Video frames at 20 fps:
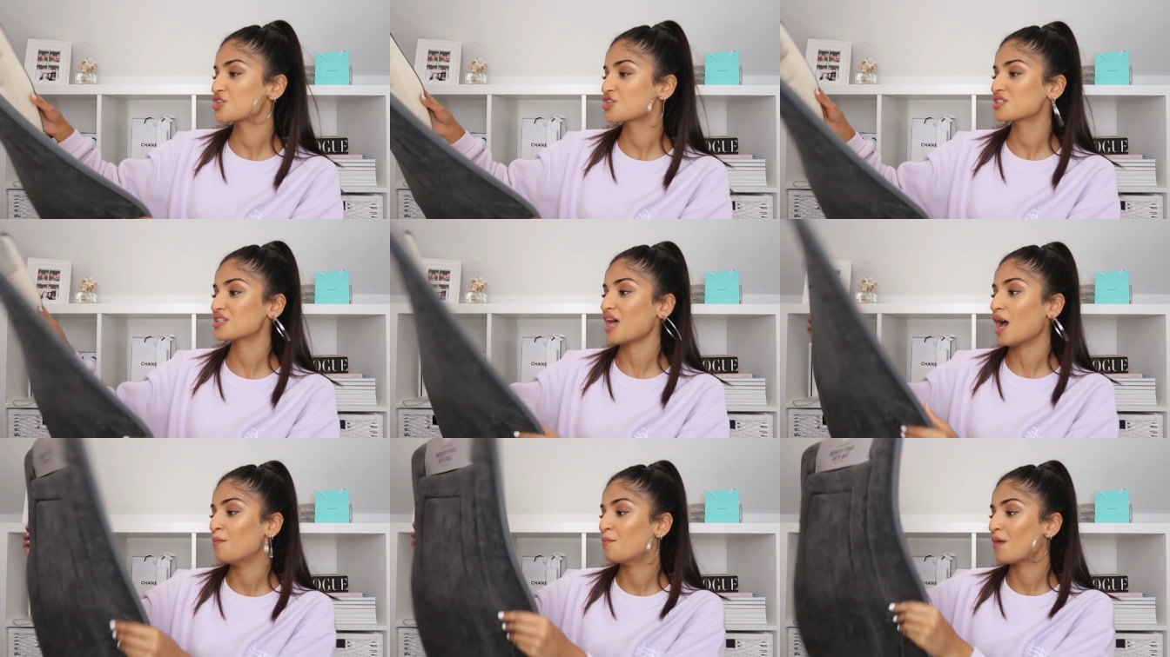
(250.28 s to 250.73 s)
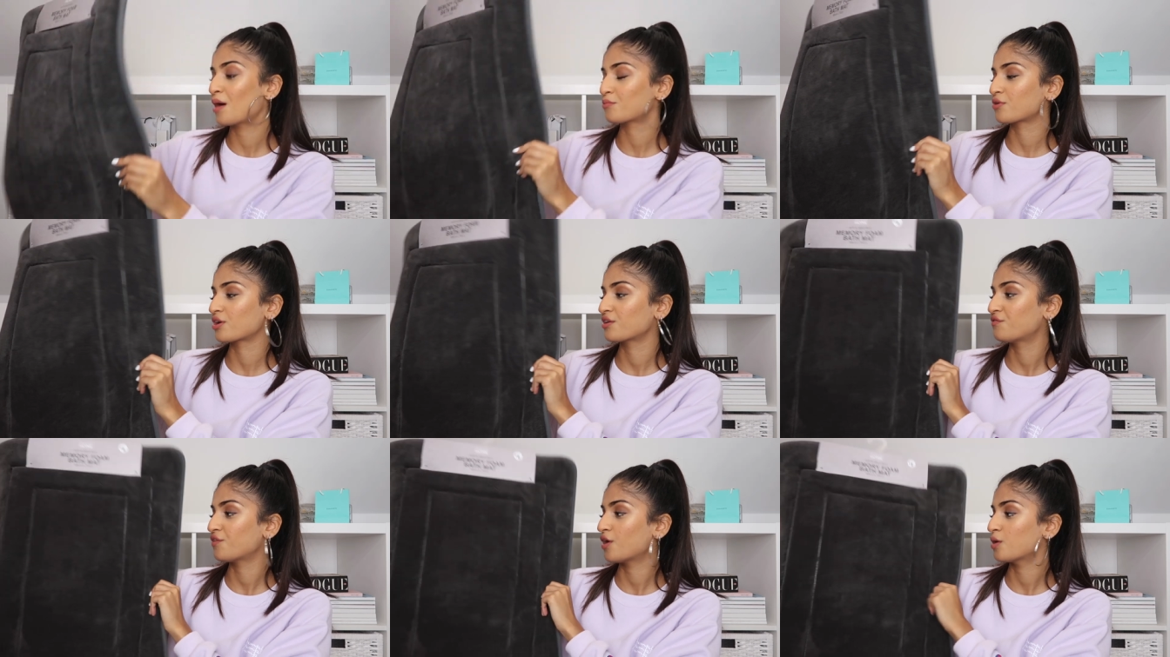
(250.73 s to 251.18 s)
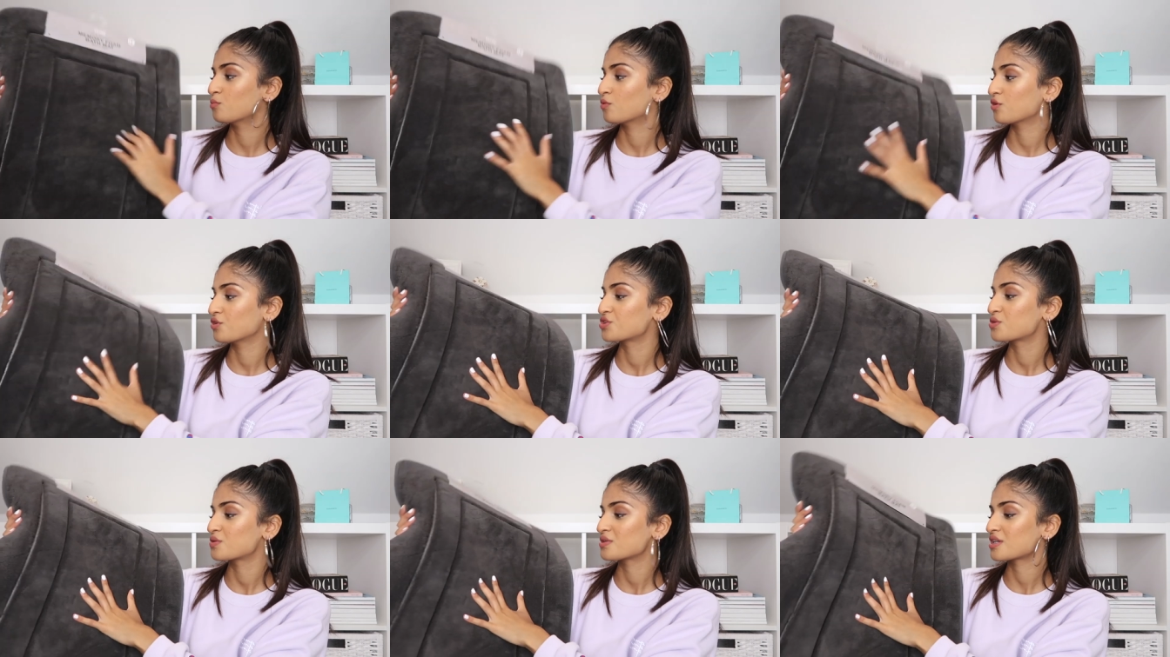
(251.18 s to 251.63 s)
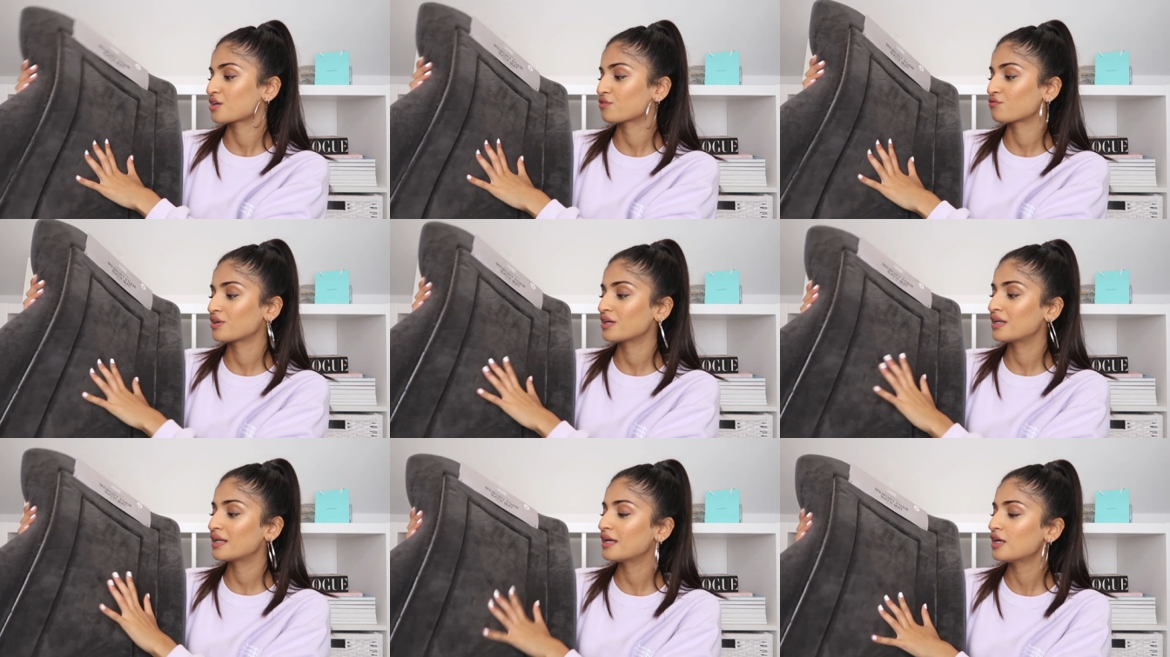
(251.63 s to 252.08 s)
She just a memory foam one, so it's
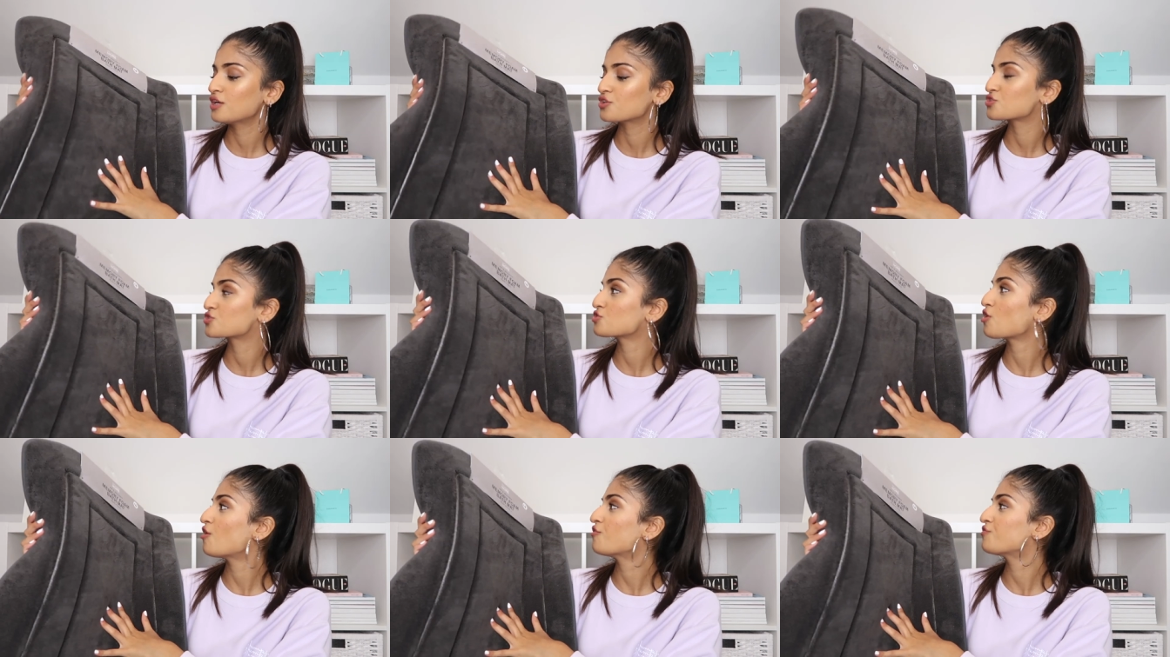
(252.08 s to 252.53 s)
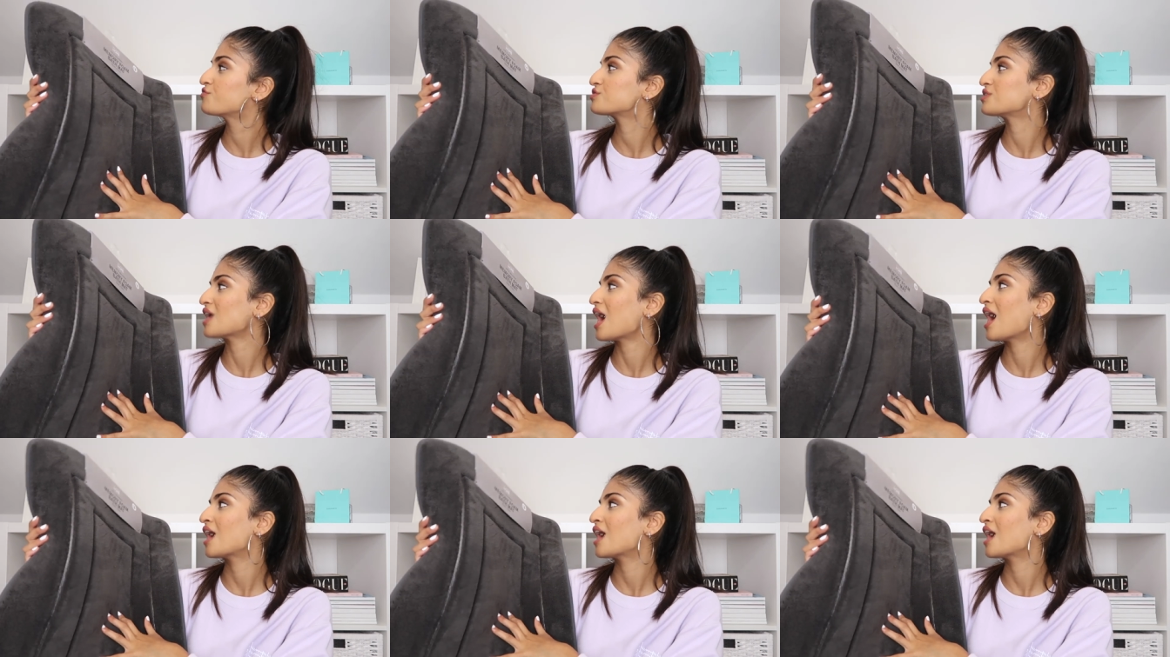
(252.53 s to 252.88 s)
like really soft,